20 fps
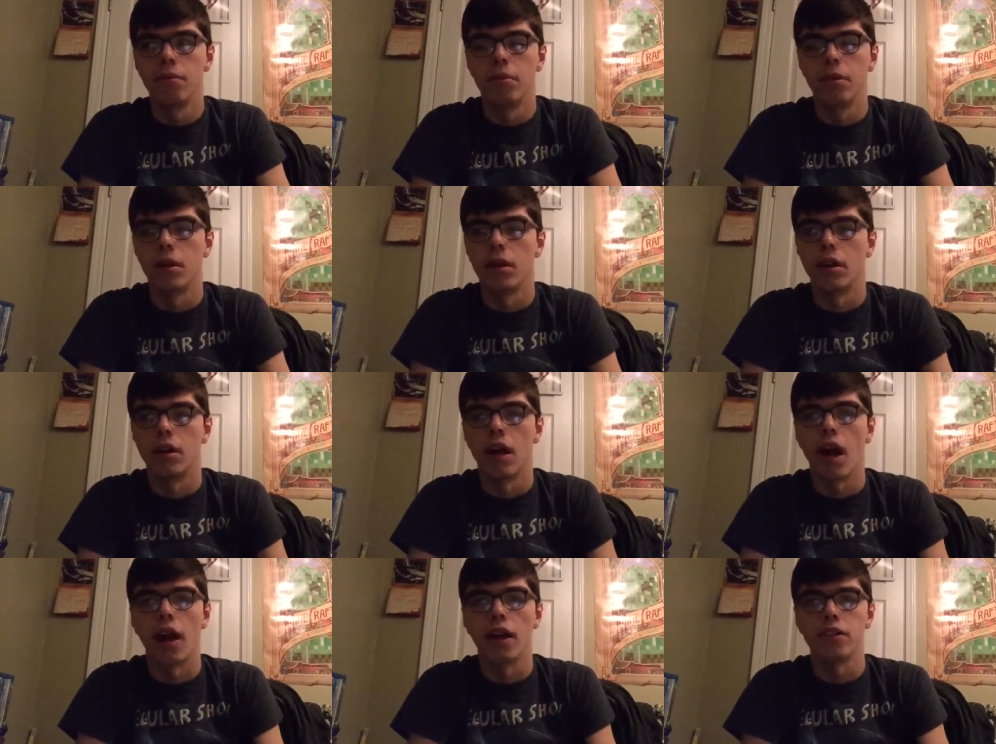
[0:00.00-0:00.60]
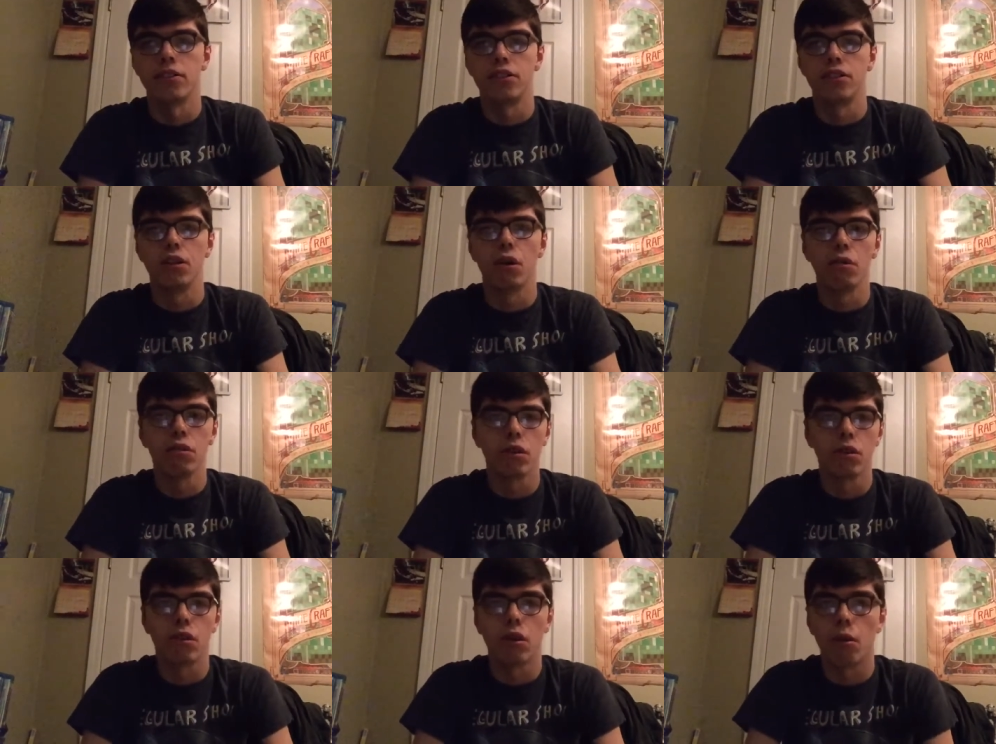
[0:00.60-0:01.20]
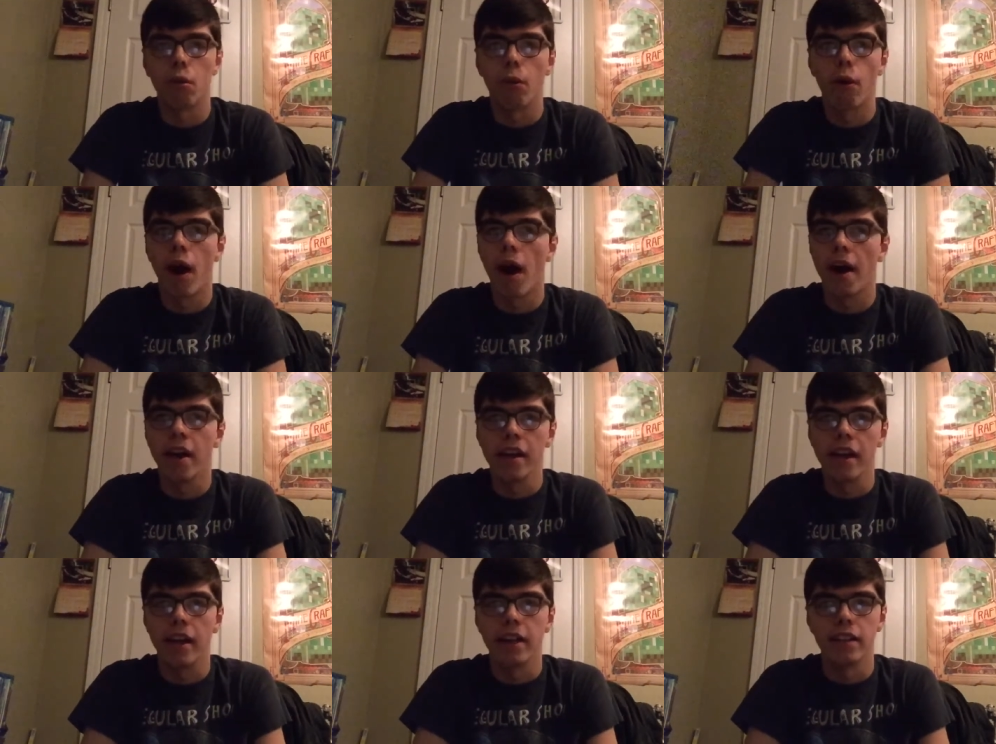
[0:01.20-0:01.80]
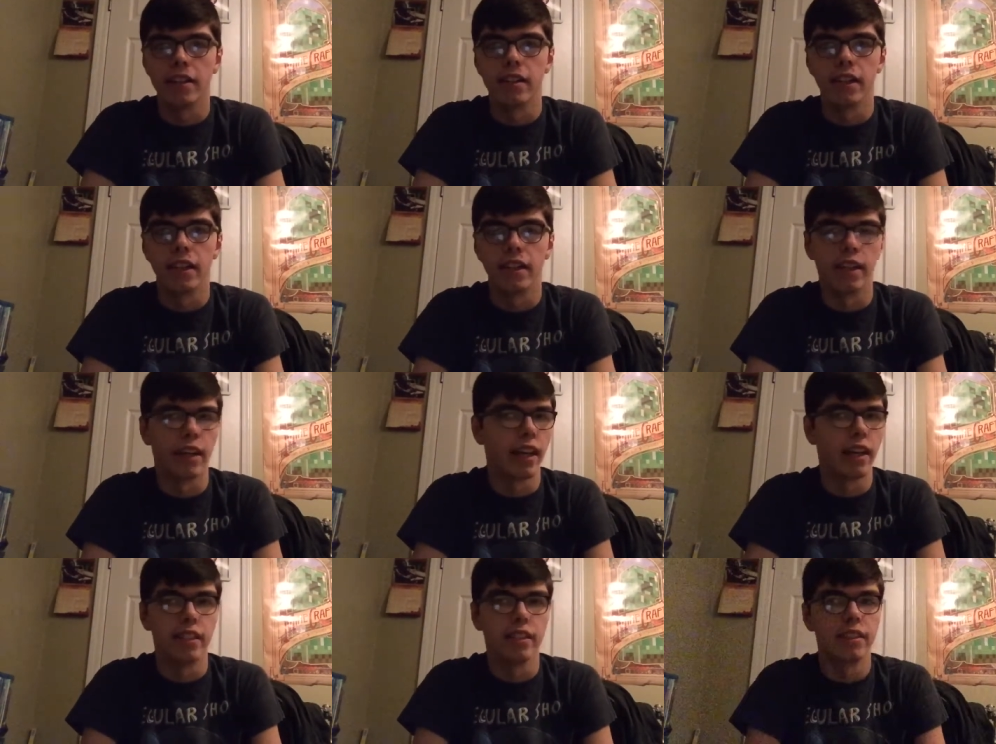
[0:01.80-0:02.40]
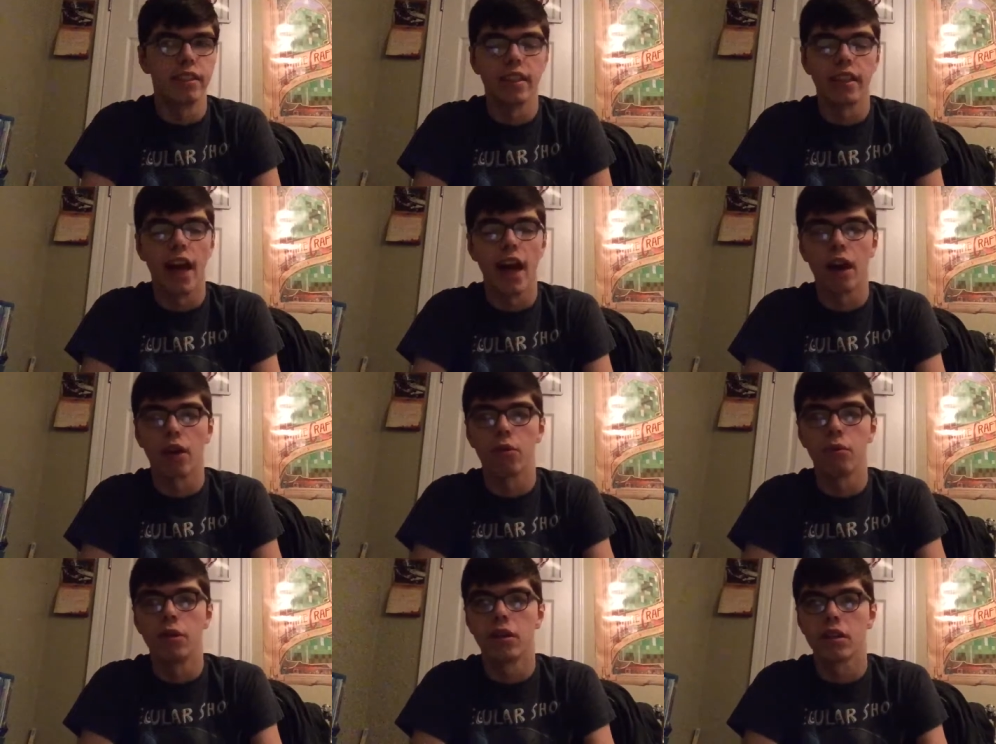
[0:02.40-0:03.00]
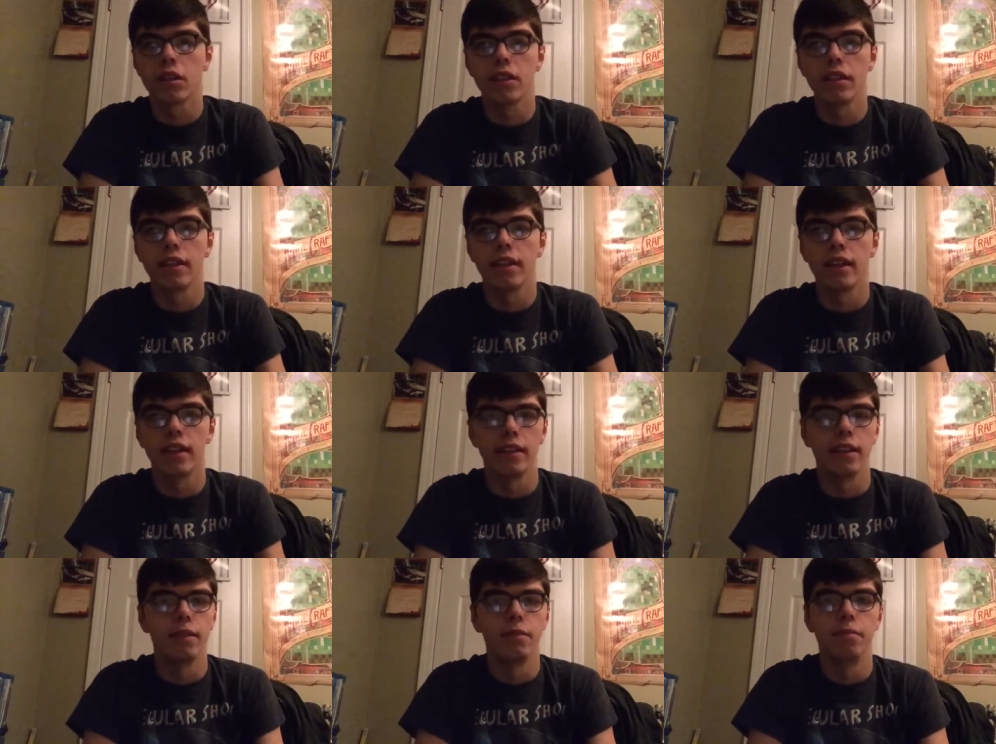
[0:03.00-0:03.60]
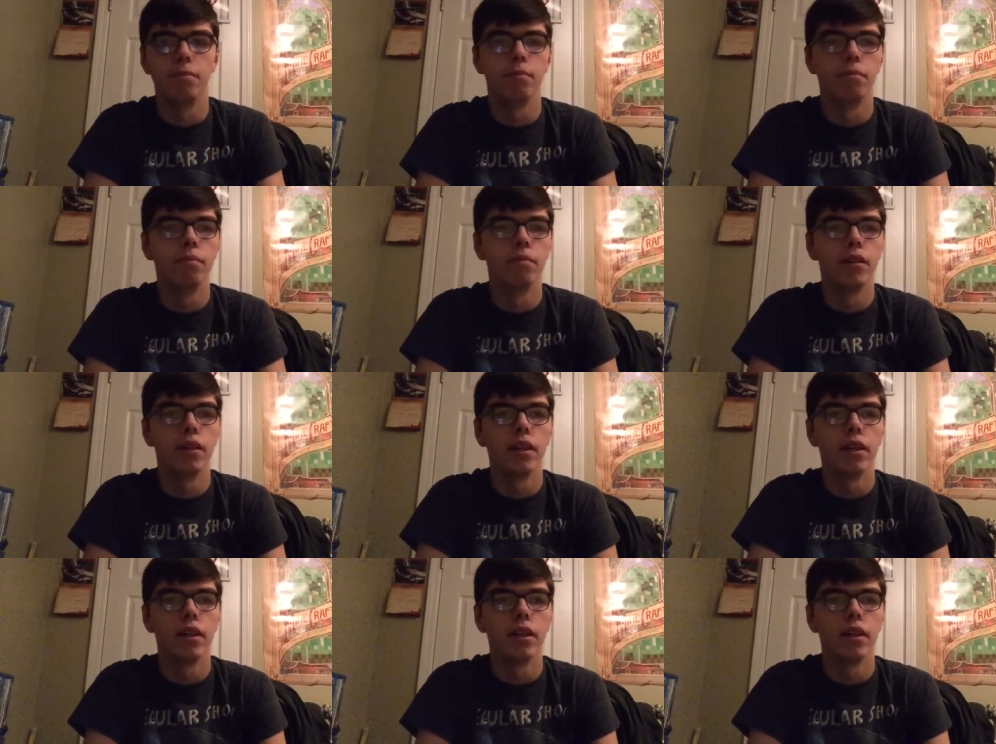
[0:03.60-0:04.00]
But I still don't know why it ended that quickly. It didn't.